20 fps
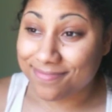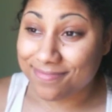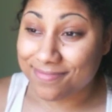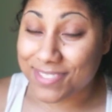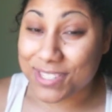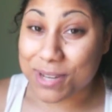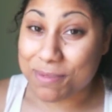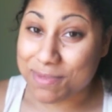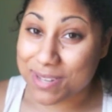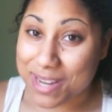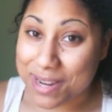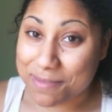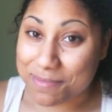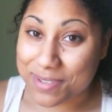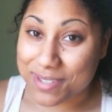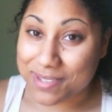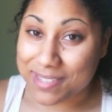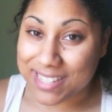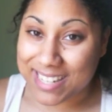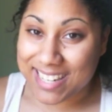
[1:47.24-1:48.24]

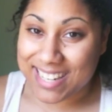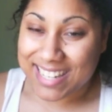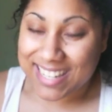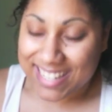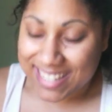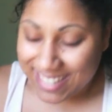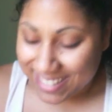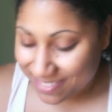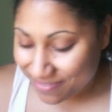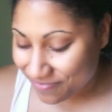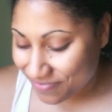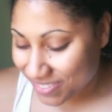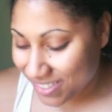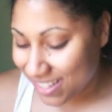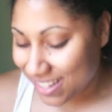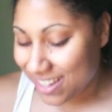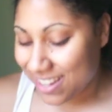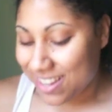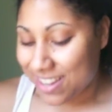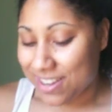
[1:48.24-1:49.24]
Sometimes.
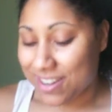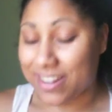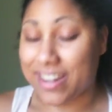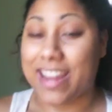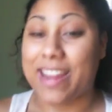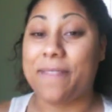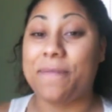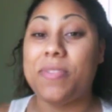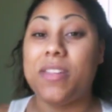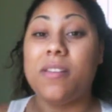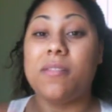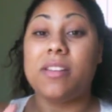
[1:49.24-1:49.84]
Okay,